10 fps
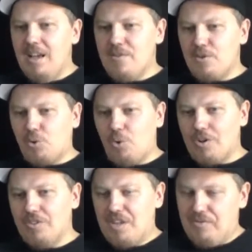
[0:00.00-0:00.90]
and
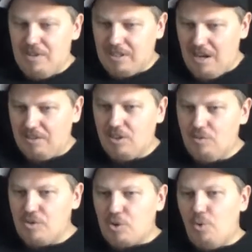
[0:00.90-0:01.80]
record on different kind
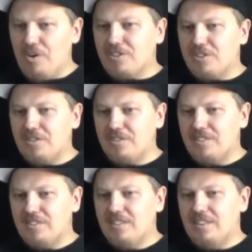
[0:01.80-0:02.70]
of recorders. So
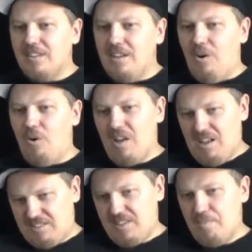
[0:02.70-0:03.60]
yeah. all
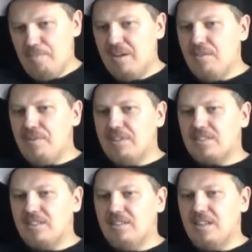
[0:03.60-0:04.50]
has their
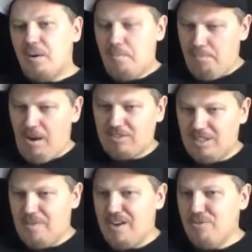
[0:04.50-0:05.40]
benefits and their plus
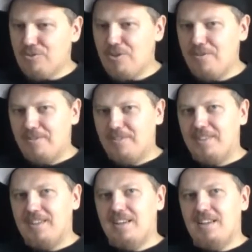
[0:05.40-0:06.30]
and minus. So.
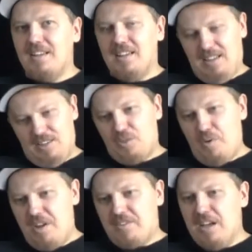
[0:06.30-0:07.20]
So
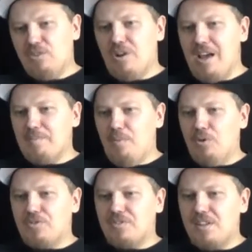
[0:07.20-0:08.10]
we tend to like
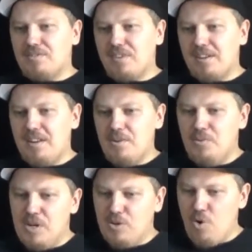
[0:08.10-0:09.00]
both this thing,
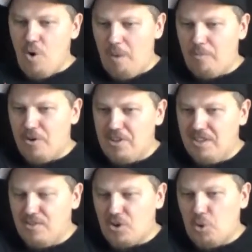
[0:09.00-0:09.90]
and we grew up with
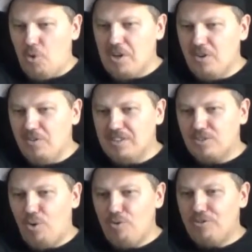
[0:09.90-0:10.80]
recording on
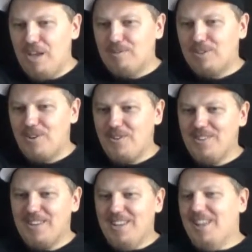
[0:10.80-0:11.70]
this audio tape, so
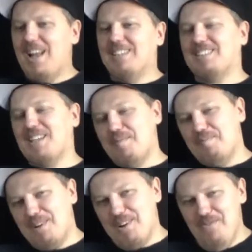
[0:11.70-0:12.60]
it's a
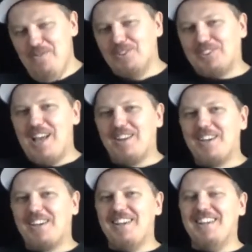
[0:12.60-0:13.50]
nostalgic